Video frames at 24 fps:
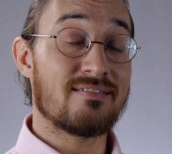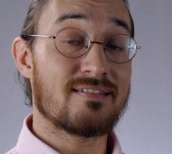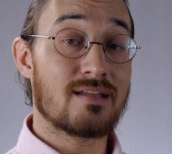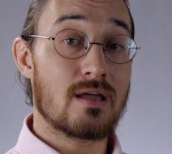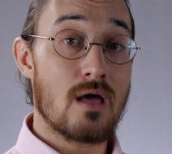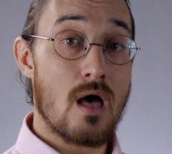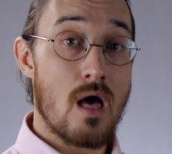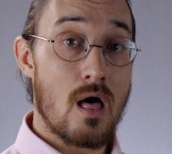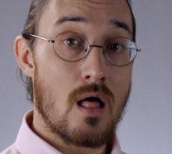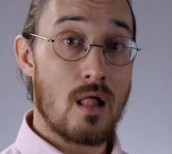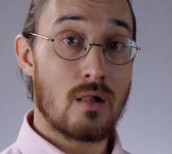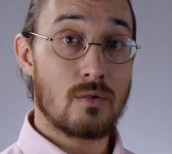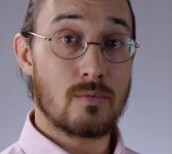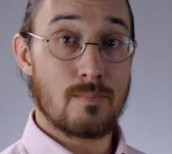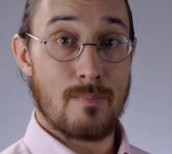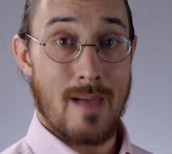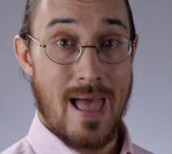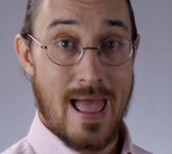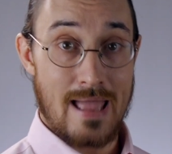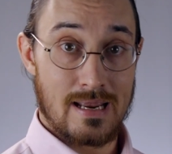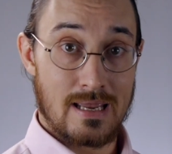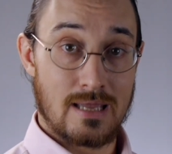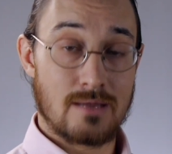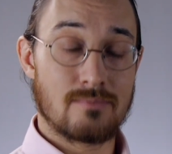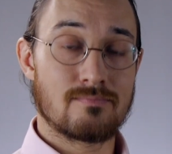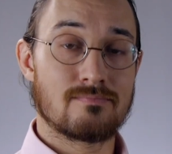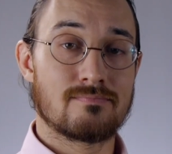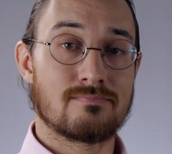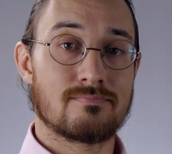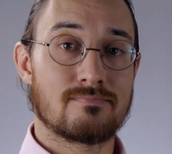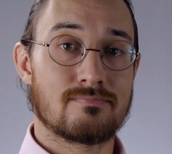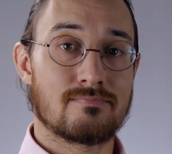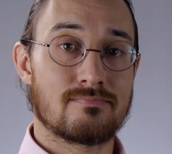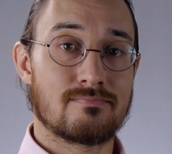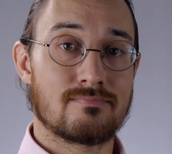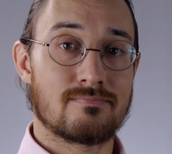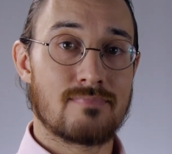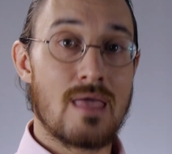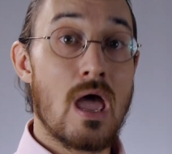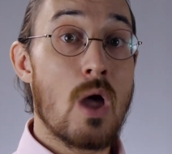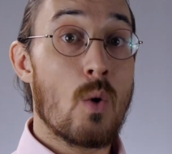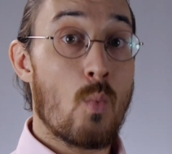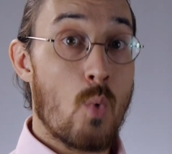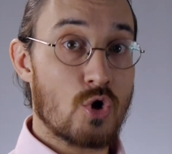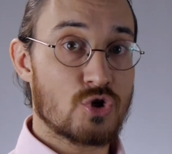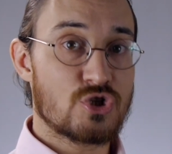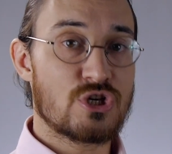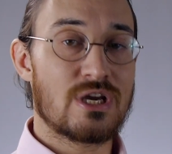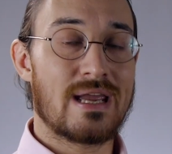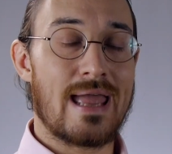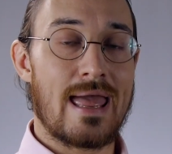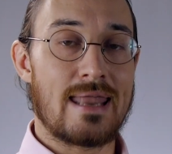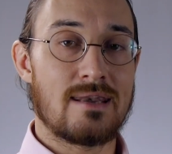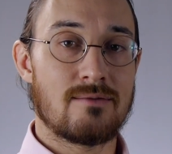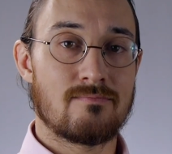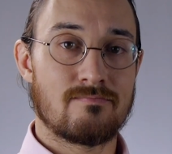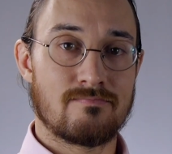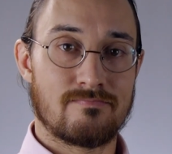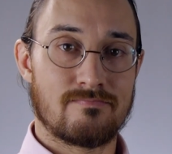curled back. Watch again.